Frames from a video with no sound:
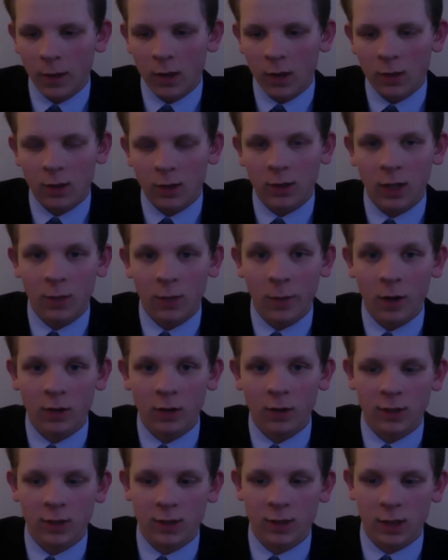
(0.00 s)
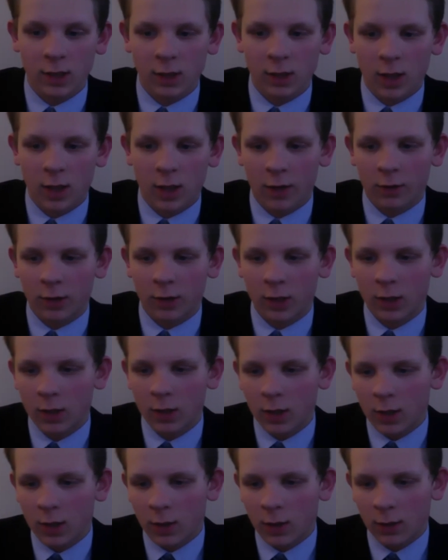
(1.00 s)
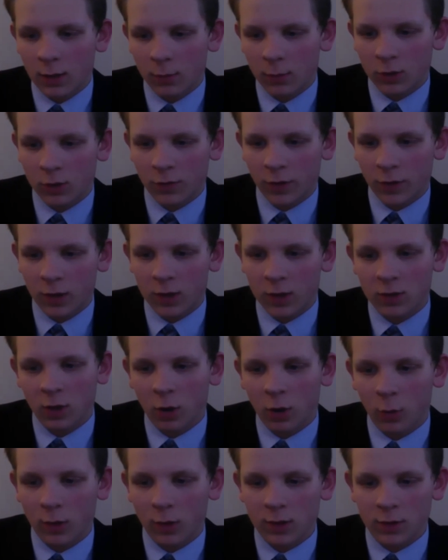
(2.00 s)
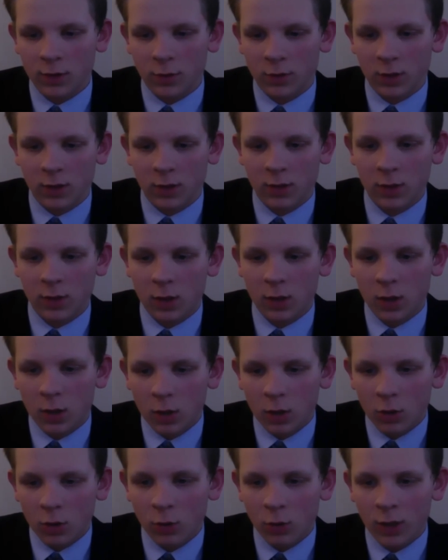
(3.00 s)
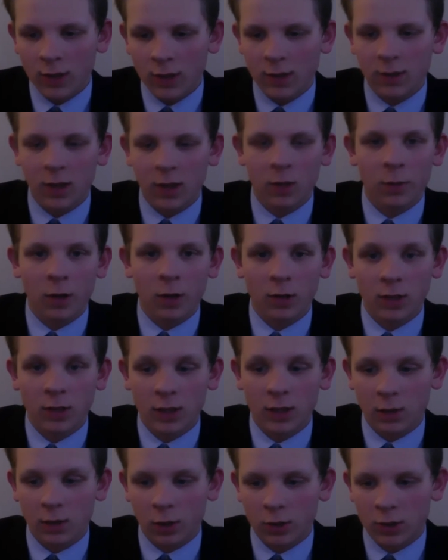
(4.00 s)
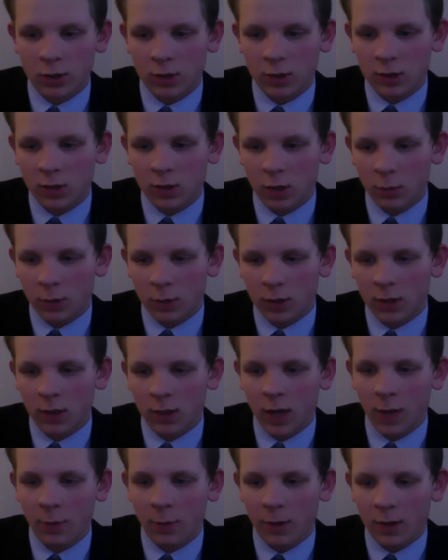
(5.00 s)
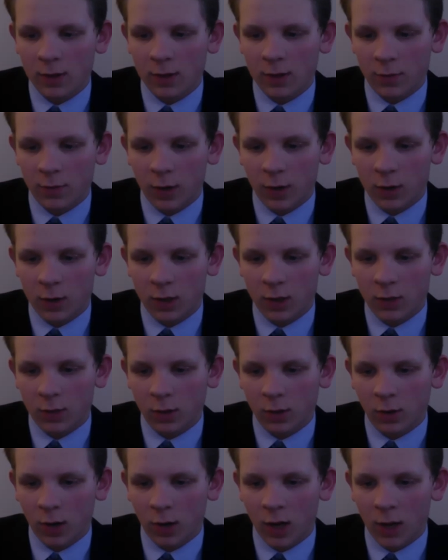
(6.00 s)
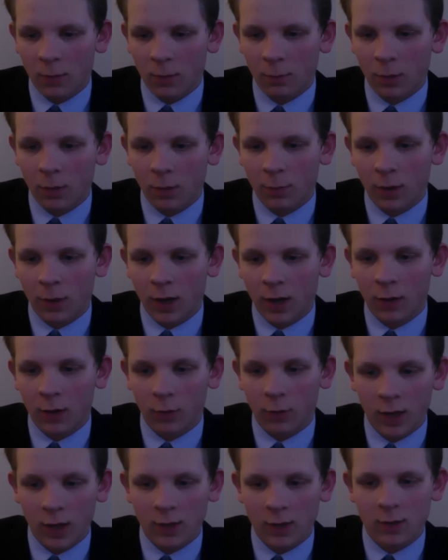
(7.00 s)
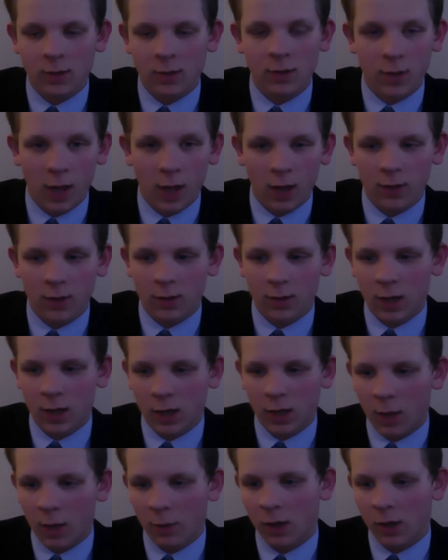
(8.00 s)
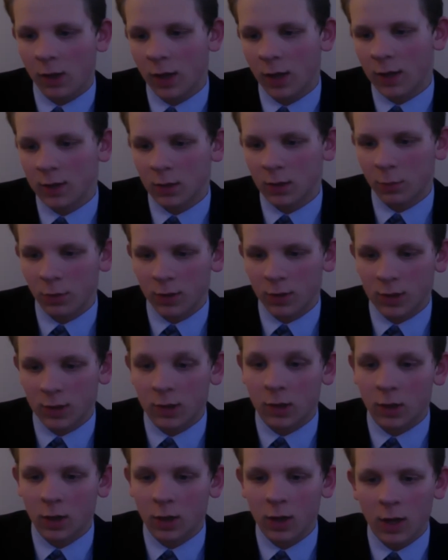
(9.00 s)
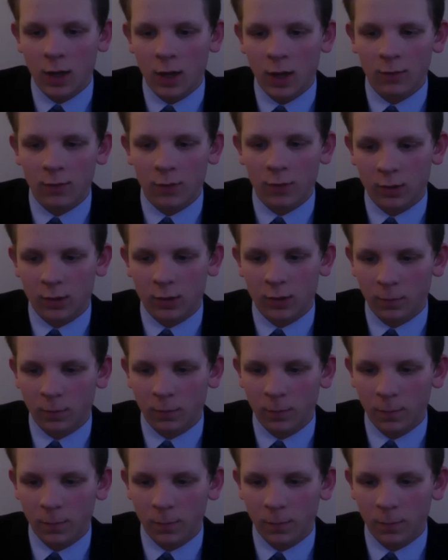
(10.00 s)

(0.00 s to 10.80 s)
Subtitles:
The death penalty is like a lottery, in which fairness always loses. Who gets the death penalty is largely determined not by the severity of the crime, but by race, sex, and economic class of the prisoner and victim.